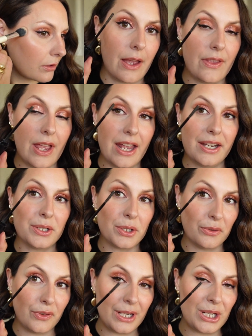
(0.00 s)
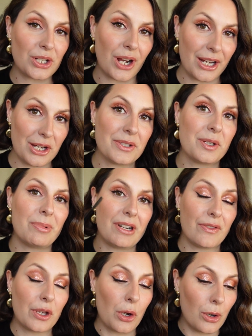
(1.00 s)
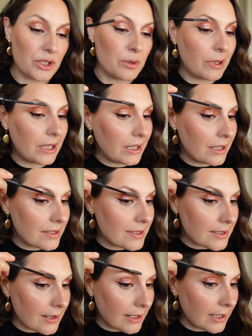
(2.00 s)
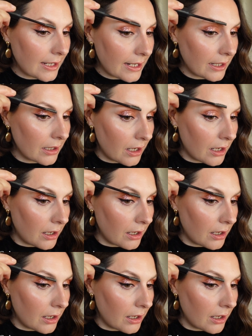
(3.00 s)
And then to finish, I used a bit of the Got To Be styling